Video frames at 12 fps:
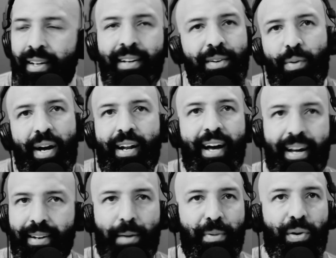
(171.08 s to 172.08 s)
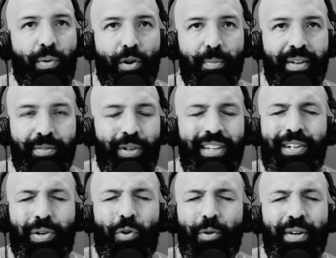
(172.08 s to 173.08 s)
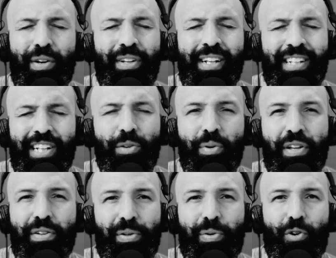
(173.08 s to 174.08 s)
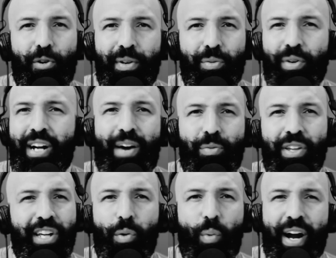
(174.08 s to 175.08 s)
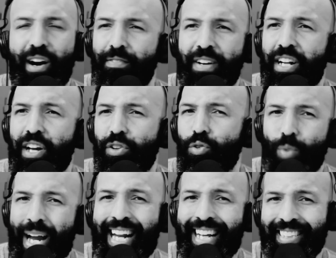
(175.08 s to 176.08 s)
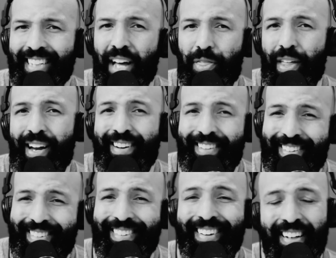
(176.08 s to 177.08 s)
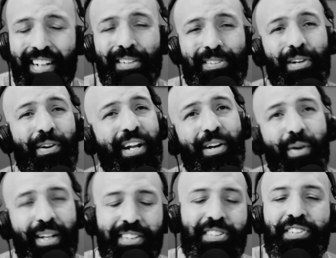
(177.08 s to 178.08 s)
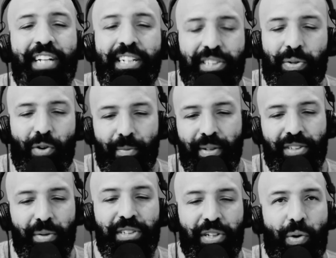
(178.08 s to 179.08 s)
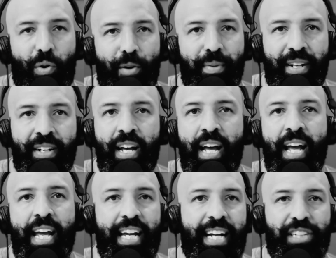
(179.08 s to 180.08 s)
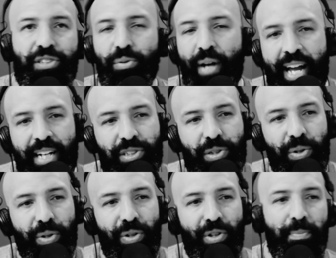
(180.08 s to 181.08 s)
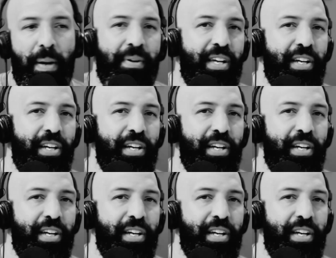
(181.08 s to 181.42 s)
why not? I'm a corpsman. Really, corpsmen only deal with other corpsmen. We're not really aware of any other ratings out there. So anyway, let's just say he's a corpsman. So he's a corpsman. He gets through A school. Maybe he